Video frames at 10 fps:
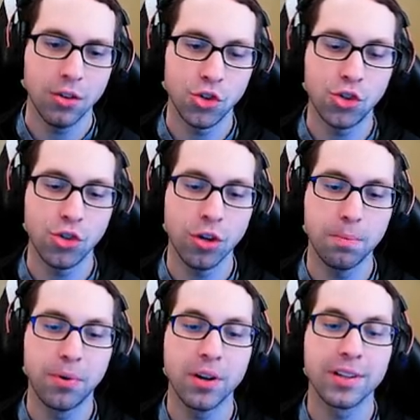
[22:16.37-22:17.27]
Should
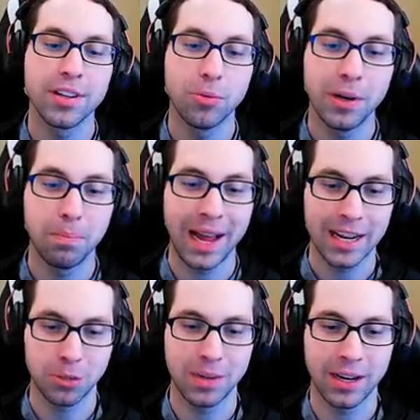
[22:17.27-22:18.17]
have put a little bit of
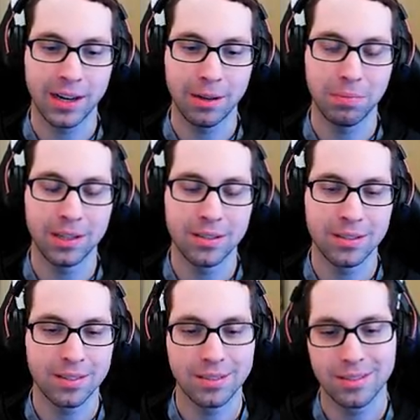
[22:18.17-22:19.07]
backspin on it, but
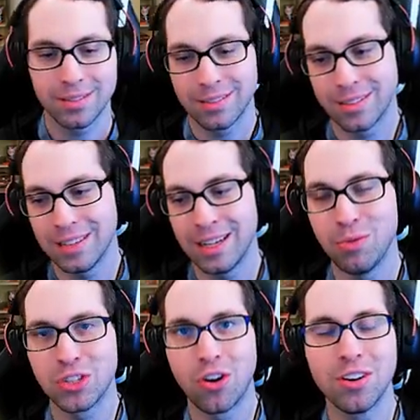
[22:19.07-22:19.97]
it's... It
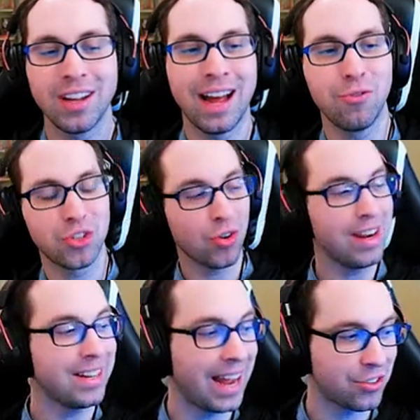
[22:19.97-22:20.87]
was hard to... I was trying
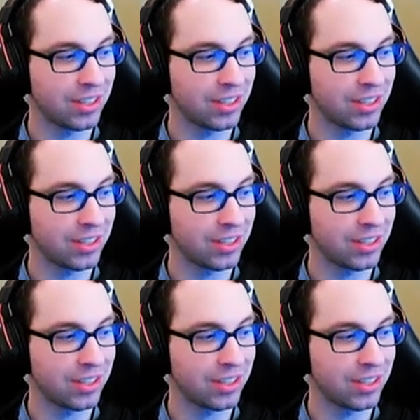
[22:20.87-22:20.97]
Sweet. to actually